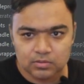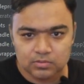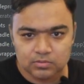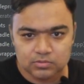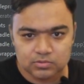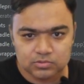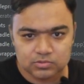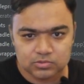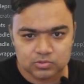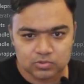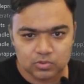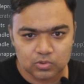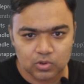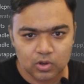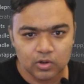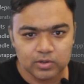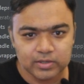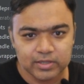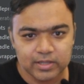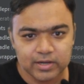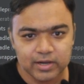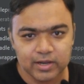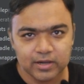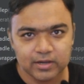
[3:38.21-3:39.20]
So on
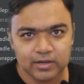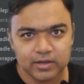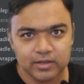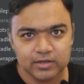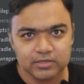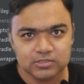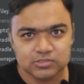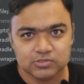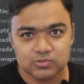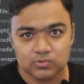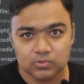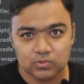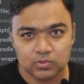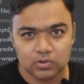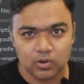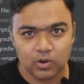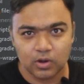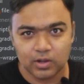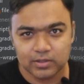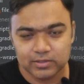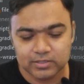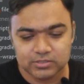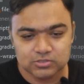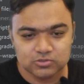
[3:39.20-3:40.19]
create needs to
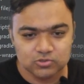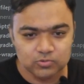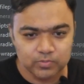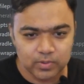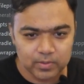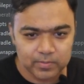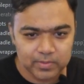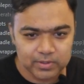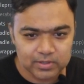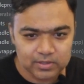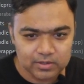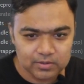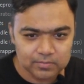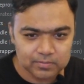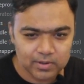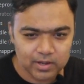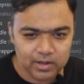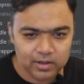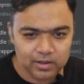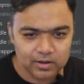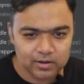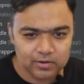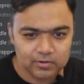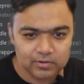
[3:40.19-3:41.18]
call the super method,
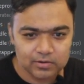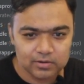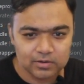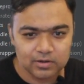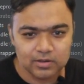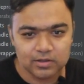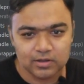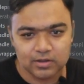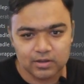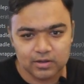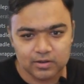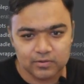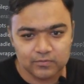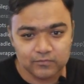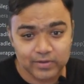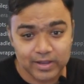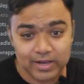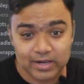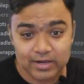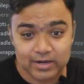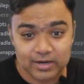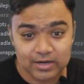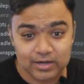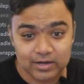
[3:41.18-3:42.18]
while uh,
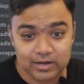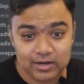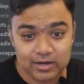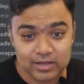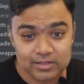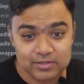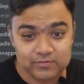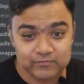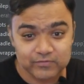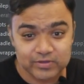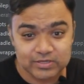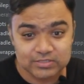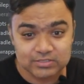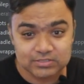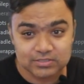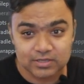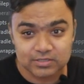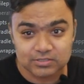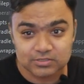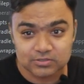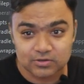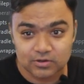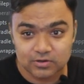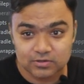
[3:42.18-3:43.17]
while run classification
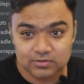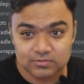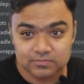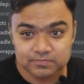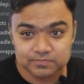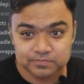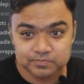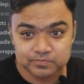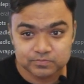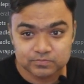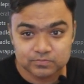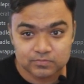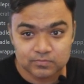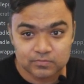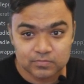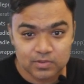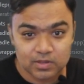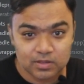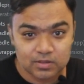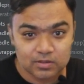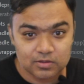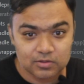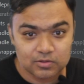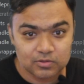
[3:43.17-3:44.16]
does not.
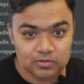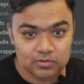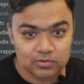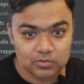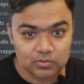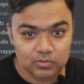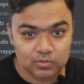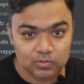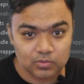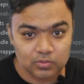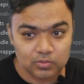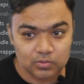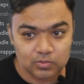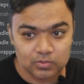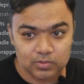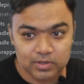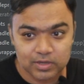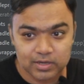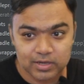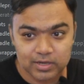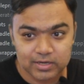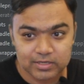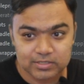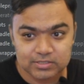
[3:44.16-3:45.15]
So
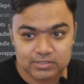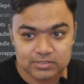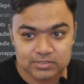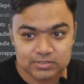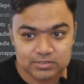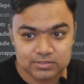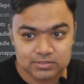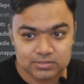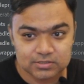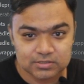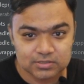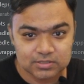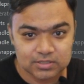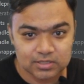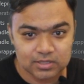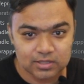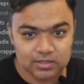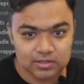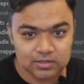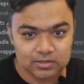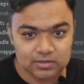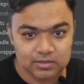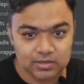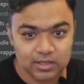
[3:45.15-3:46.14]
let us
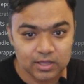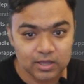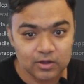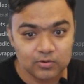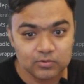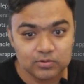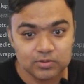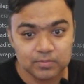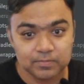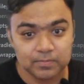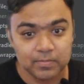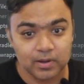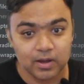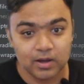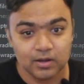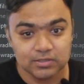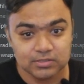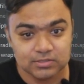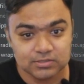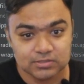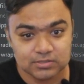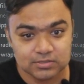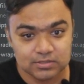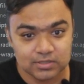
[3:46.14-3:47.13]
take out the parts
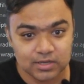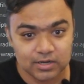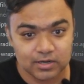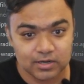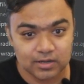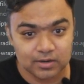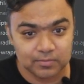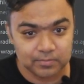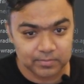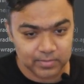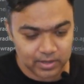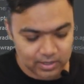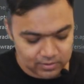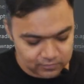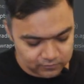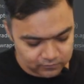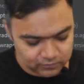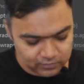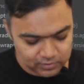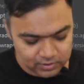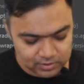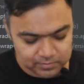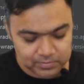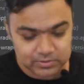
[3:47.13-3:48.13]
that are meant for
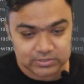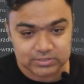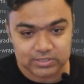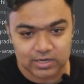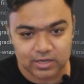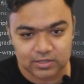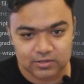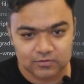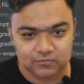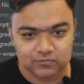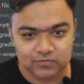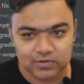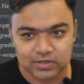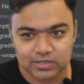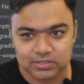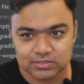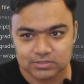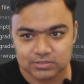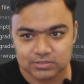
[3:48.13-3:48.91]
image classification.